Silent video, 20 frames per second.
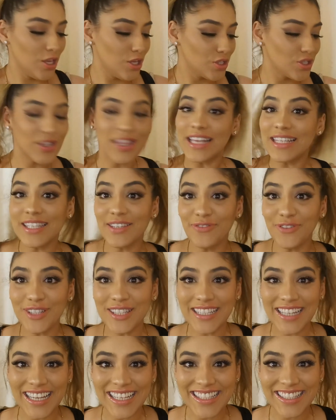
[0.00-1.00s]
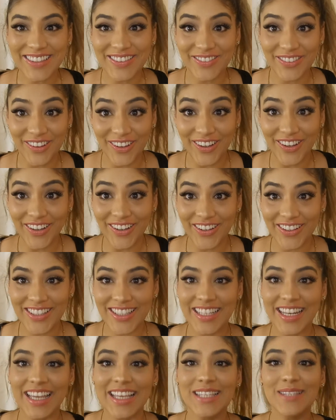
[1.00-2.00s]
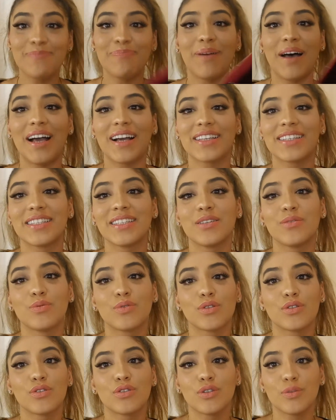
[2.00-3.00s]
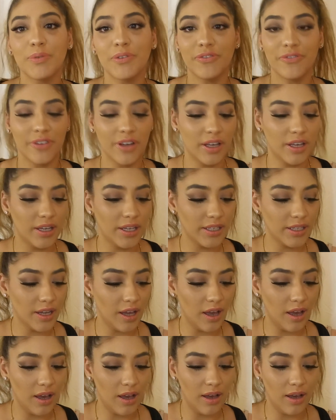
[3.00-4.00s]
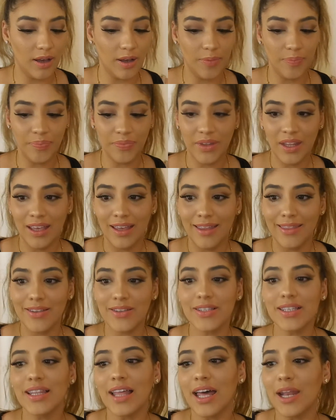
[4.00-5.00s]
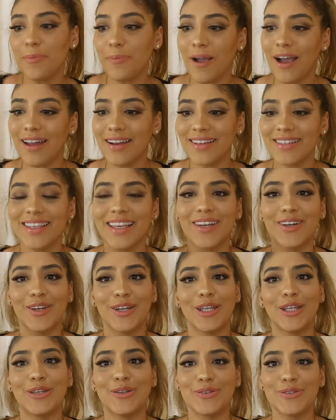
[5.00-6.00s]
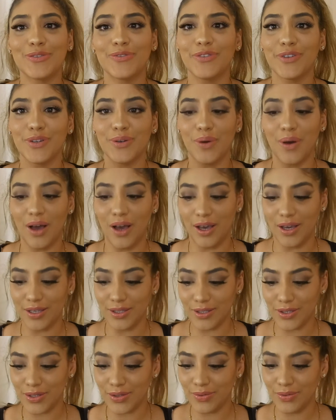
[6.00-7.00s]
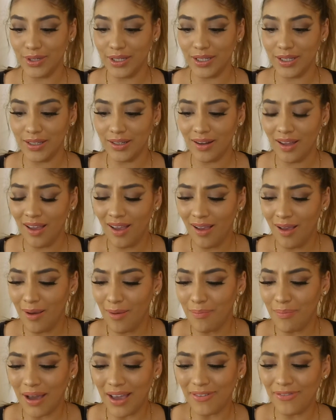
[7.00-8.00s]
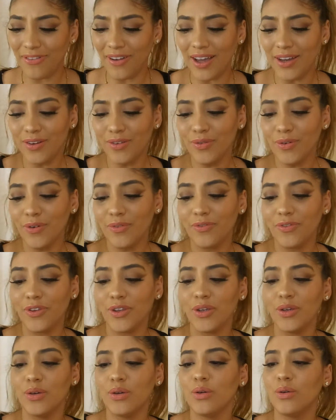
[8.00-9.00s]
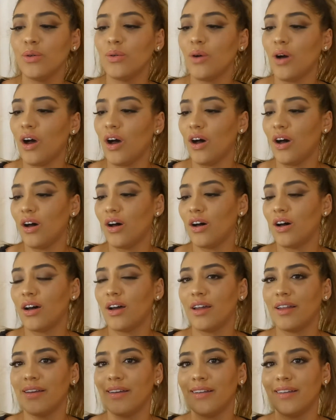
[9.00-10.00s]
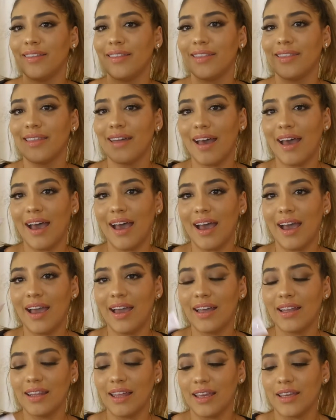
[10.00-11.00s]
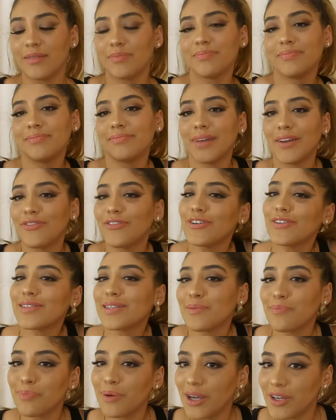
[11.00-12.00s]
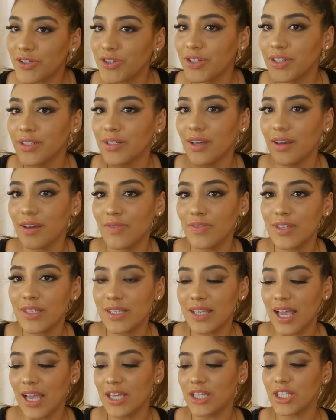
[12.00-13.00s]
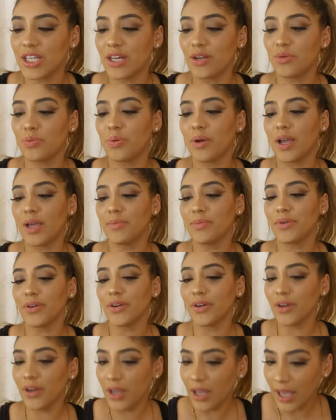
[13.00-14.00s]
So that's it for today's look. Today's Boxy was super fun. There's a lot of products I couldn't use for you on screen. My final review on the eye, like my first impression of this eyeshadow primer,